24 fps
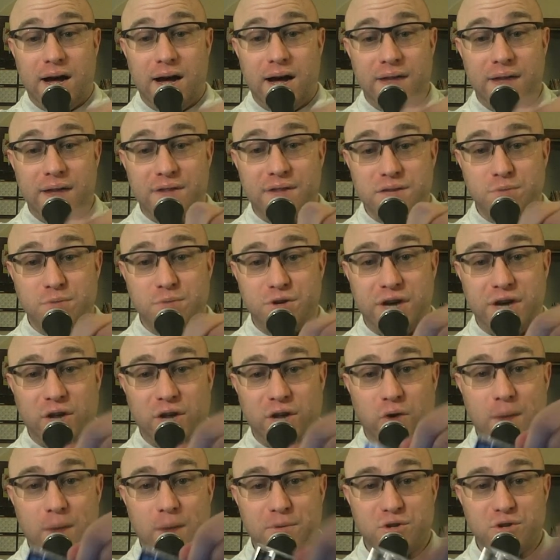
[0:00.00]
in this
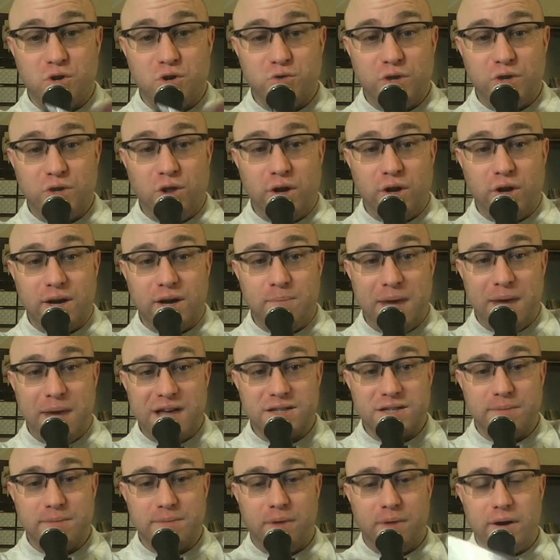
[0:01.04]
particular episode as you look at
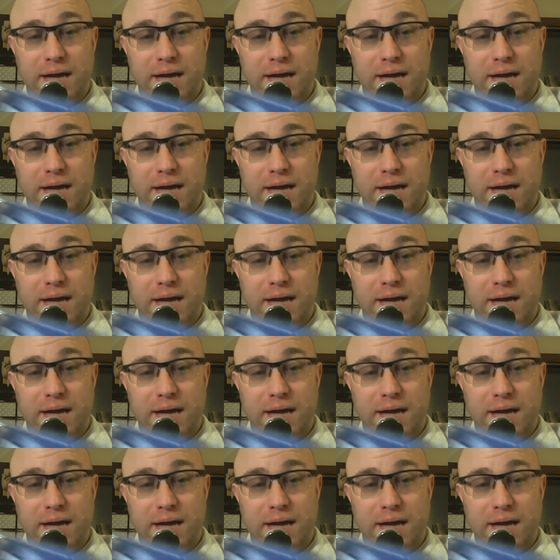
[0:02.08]
basketball